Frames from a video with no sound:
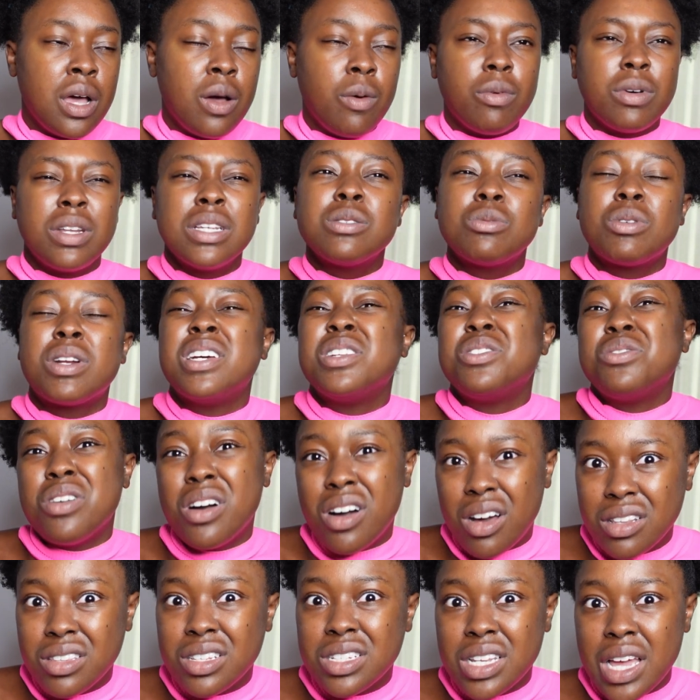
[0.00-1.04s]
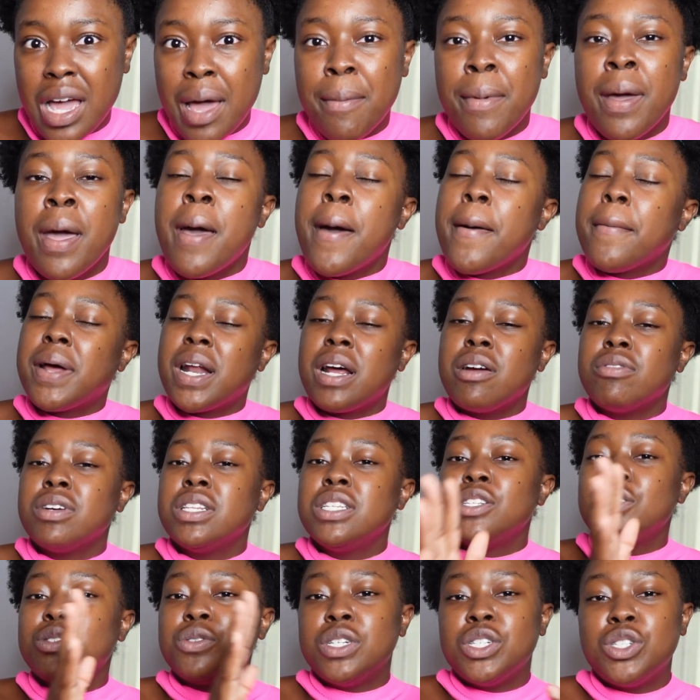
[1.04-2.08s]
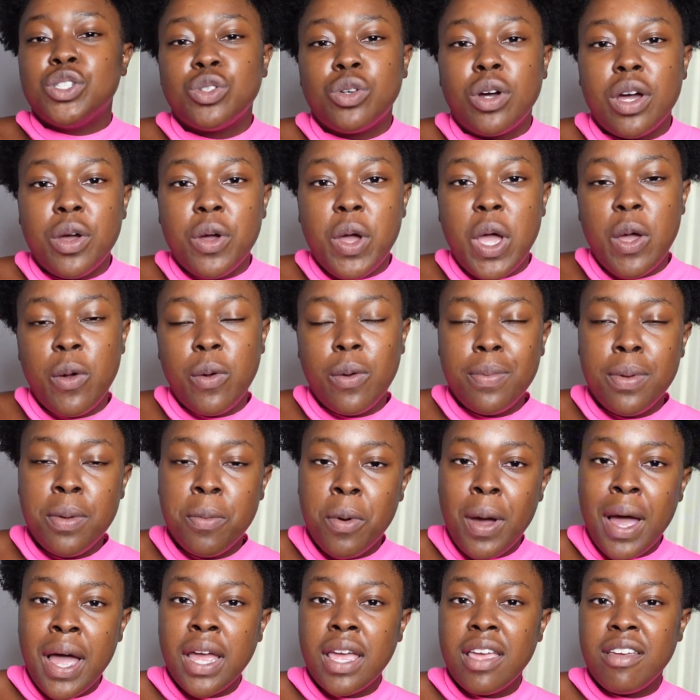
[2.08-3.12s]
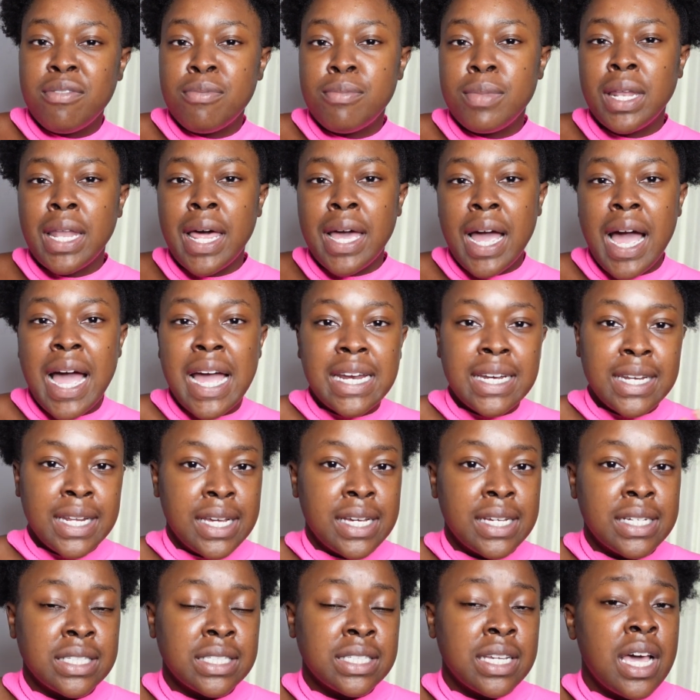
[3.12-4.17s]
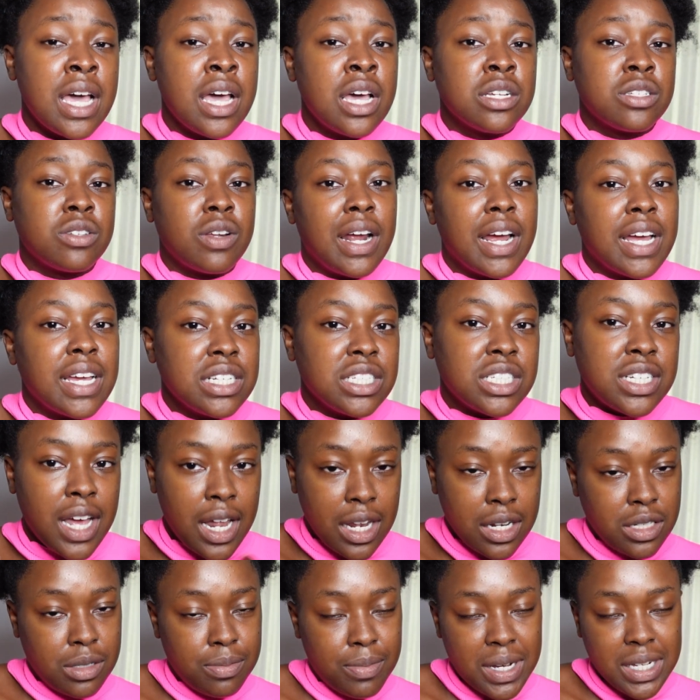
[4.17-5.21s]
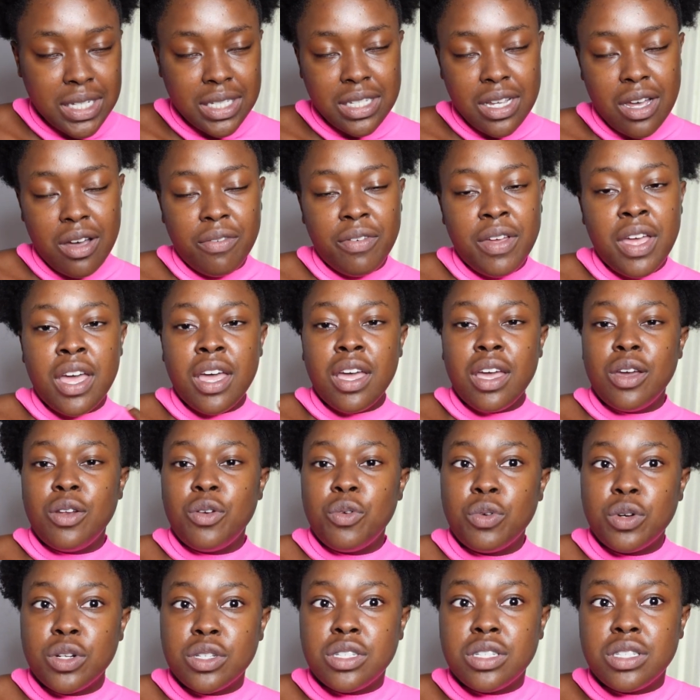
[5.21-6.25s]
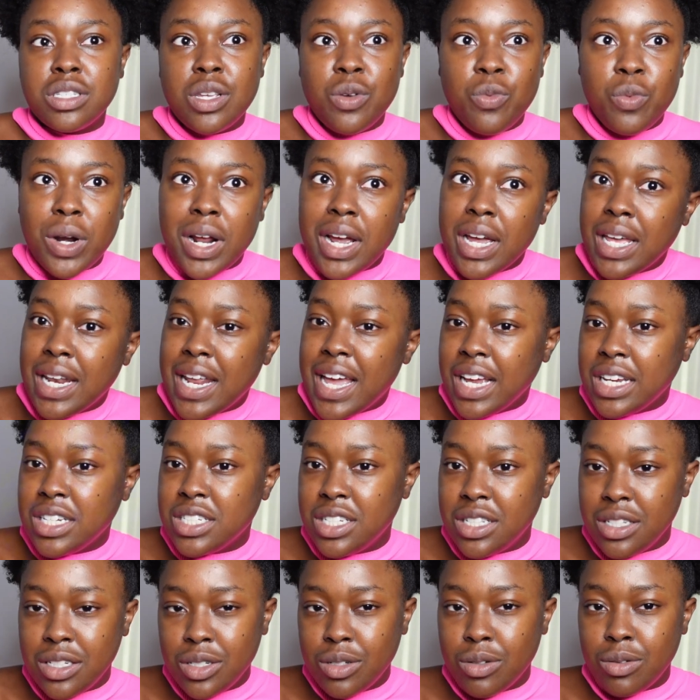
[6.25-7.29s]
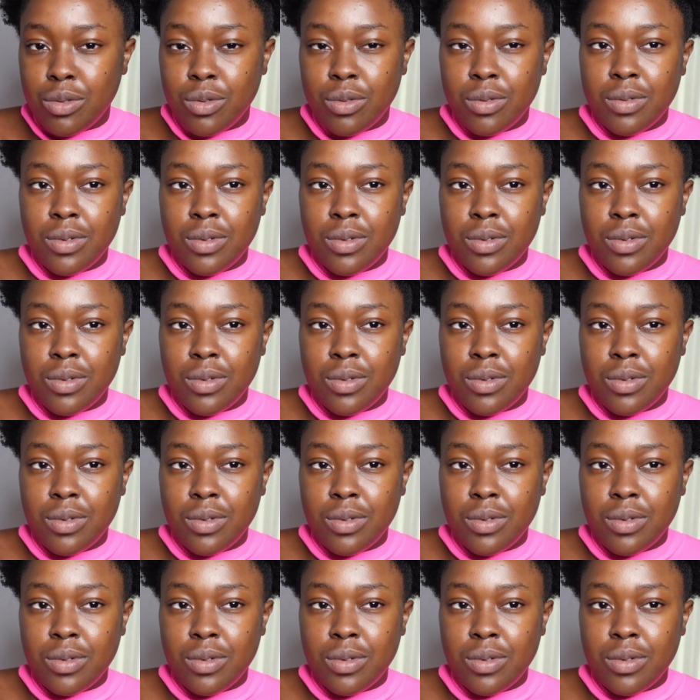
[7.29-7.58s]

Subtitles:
Well, that's what I do all the time, but I really do enjoy when people give me like ideas so that I can challenge myself in order to see what I can actually do.